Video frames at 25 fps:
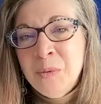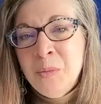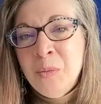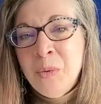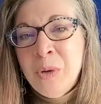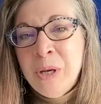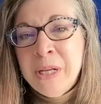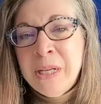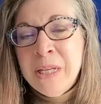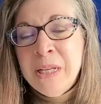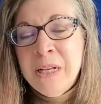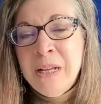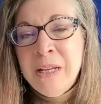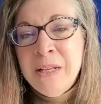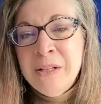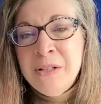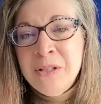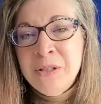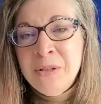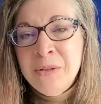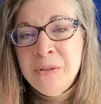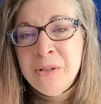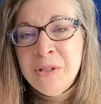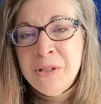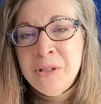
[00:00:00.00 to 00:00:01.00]
What can I
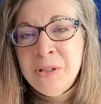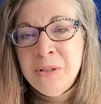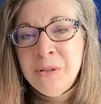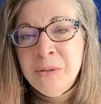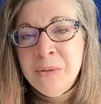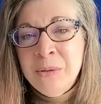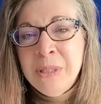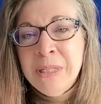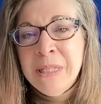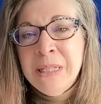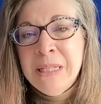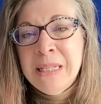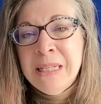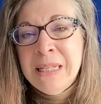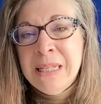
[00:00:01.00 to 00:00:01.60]
do to